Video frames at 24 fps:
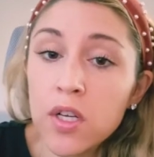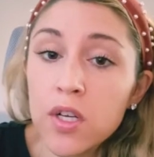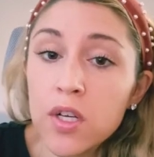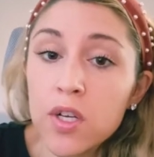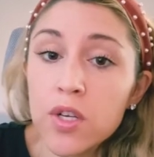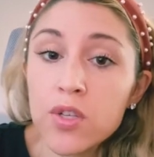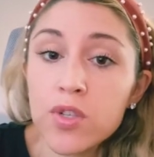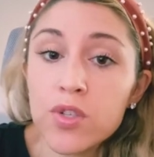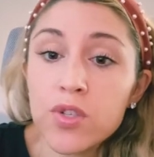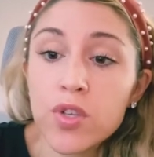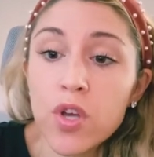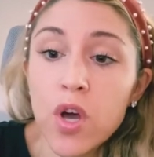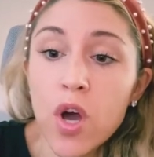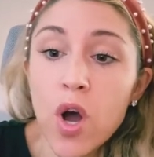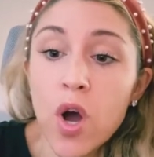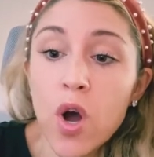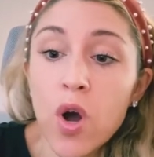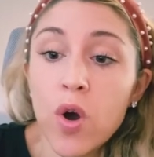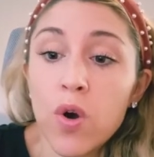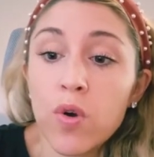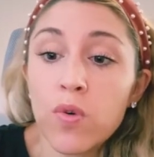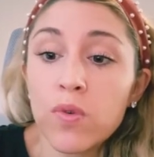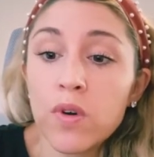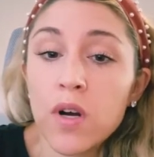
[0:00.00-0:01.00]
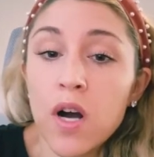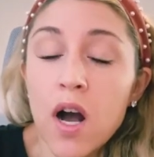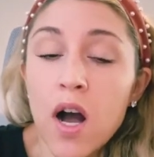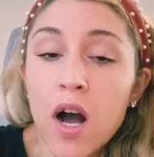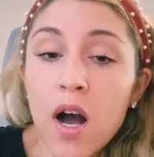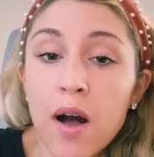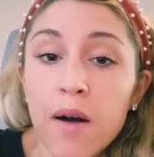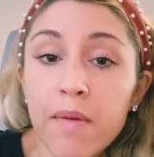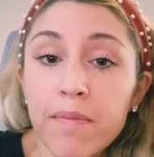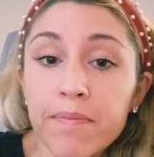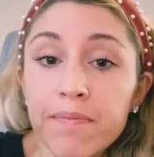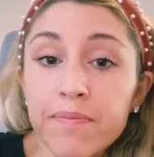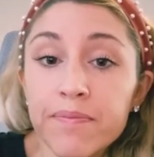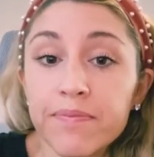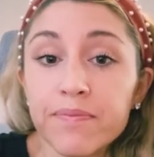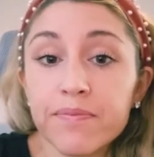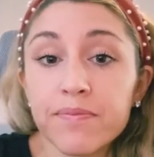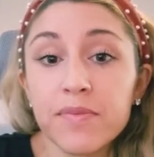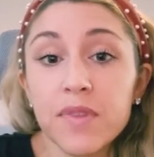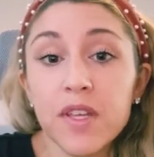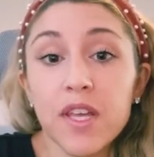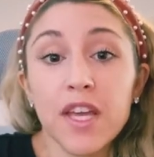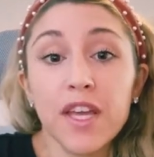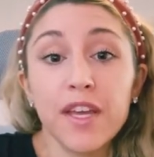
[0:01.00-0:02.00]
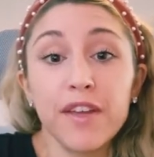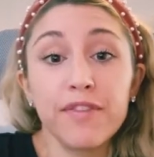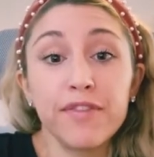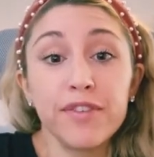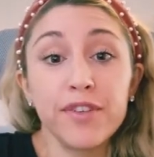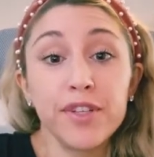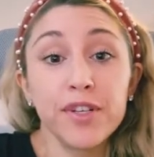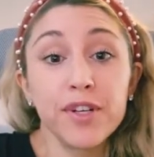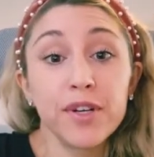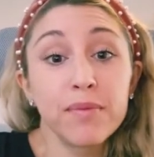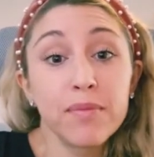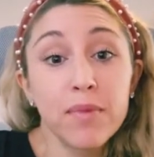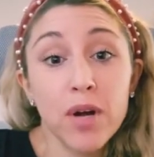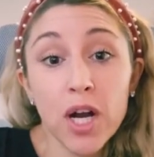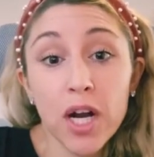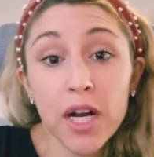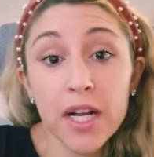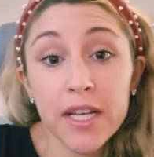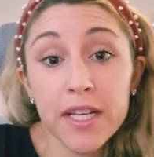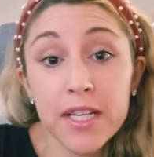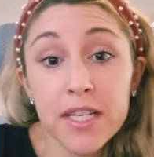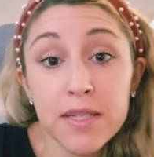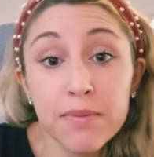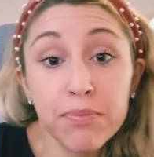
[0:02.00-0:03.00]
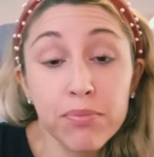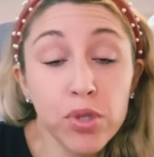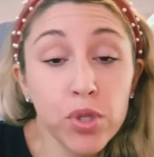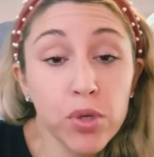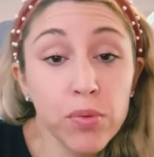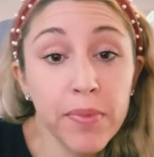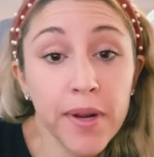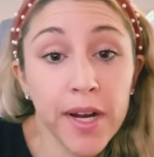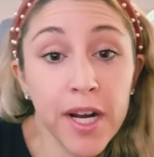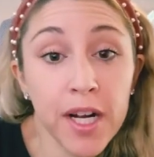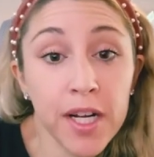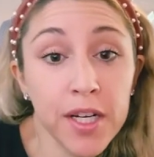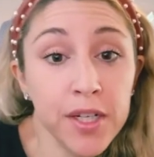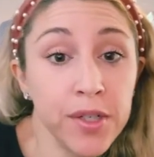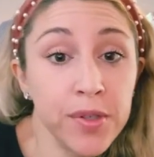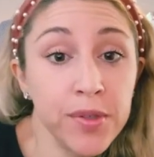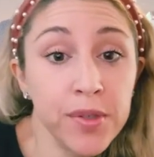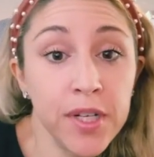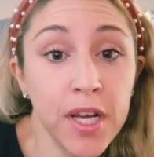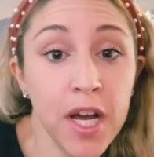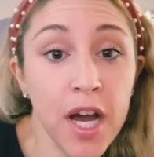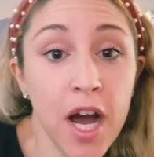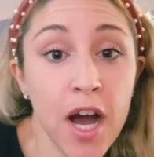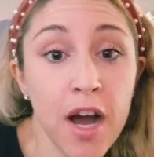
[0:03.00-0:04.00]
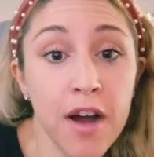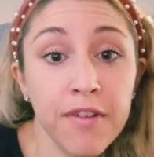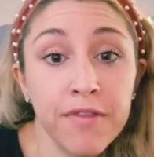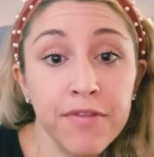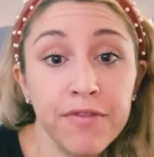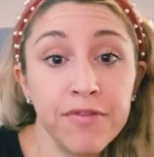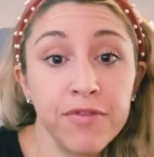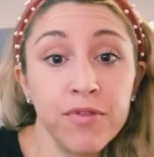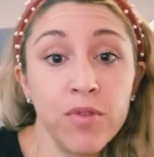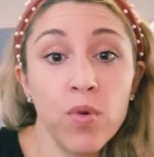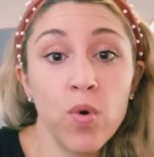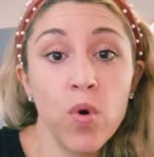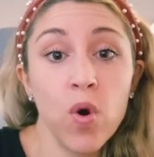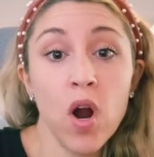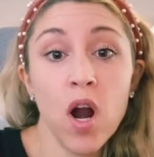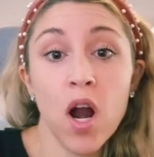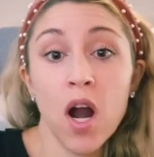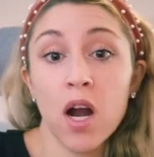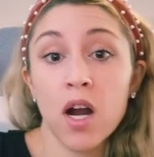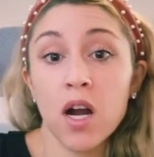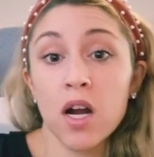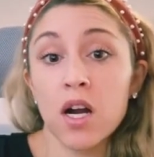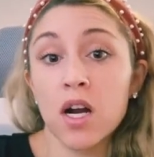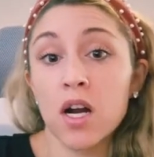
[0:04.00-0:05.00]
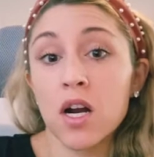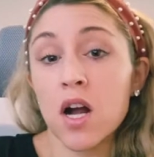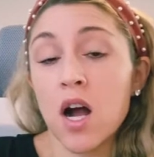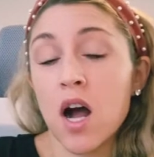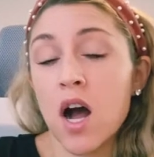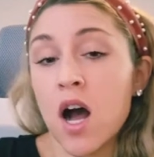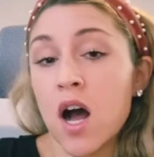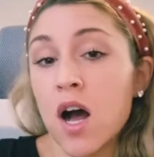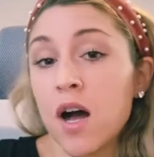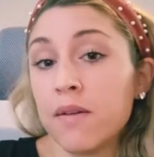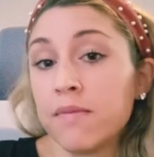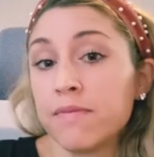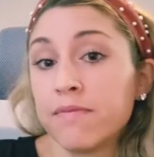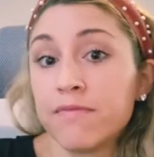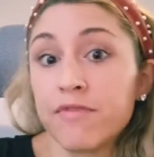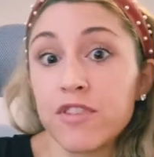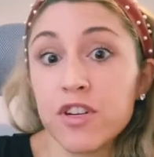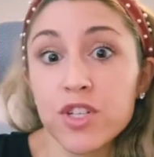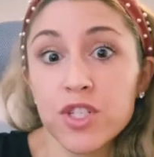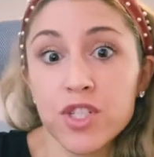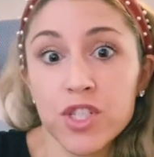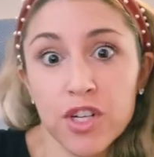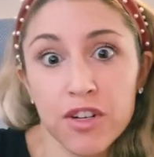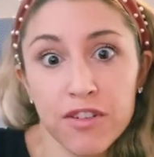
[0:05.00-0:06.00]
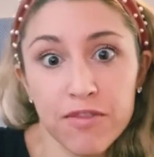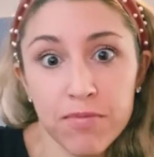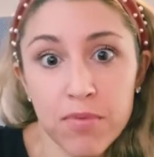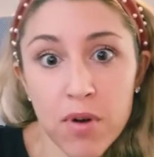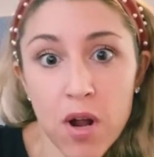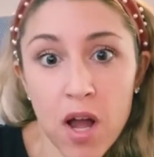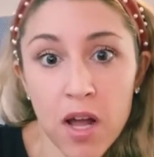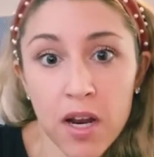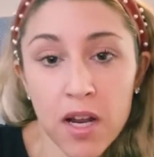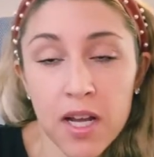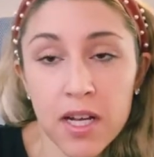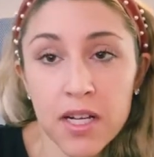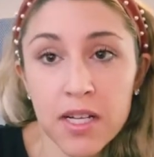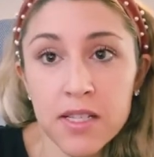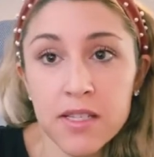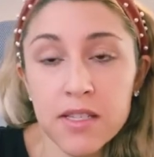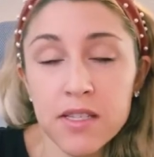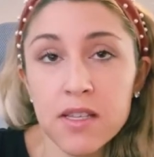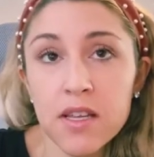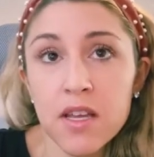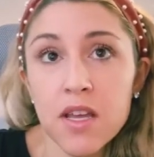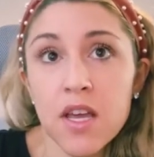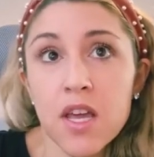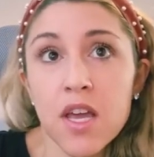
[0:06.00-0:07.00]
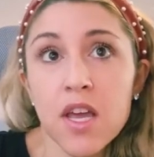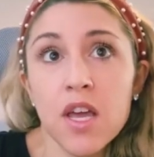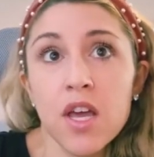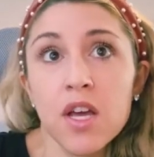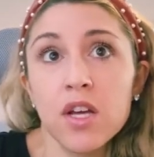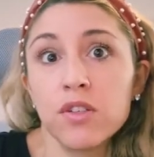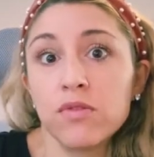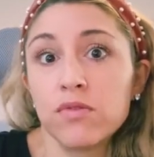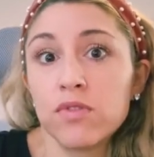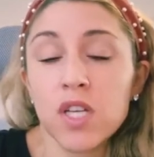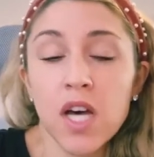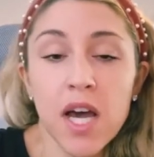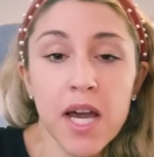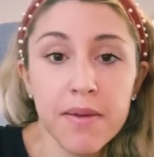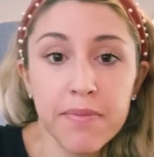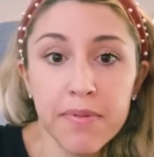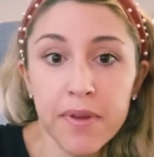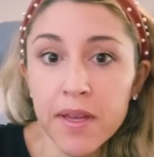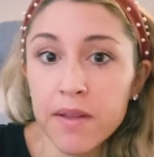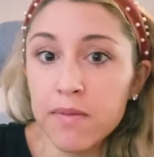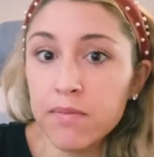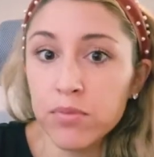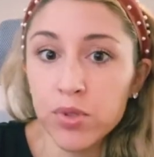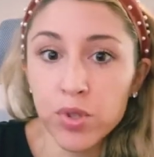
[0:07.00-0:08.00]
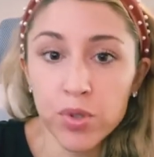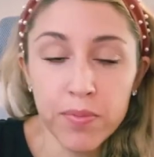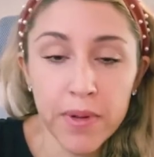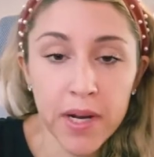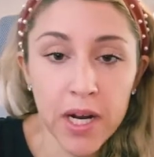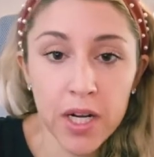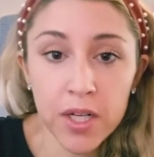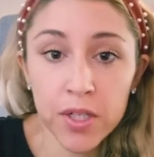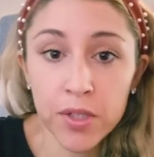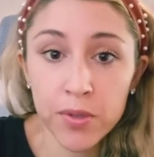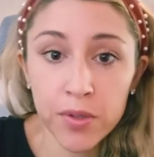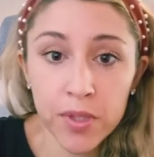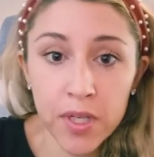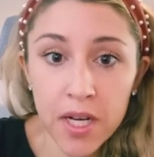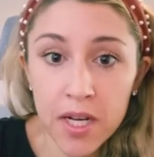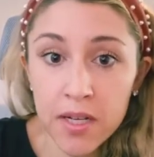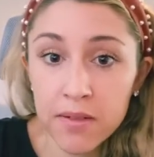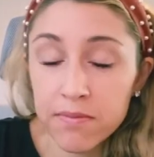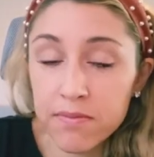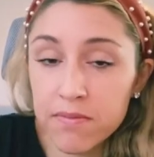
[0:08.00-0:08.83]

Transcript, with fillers: So if your mark is Blue Barracuda for surf products, type in Blue Barracuda.